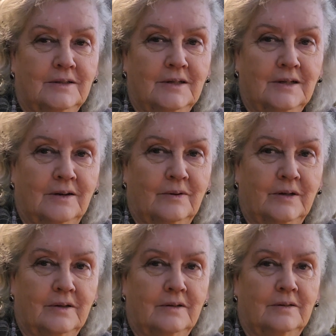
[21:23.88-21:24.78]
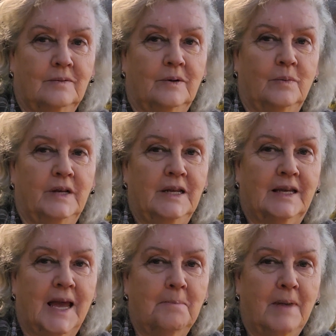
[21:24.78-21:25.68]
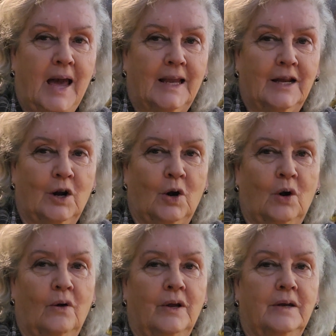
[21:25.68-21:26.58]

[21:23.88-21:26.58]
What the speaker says: You know, when he came back at her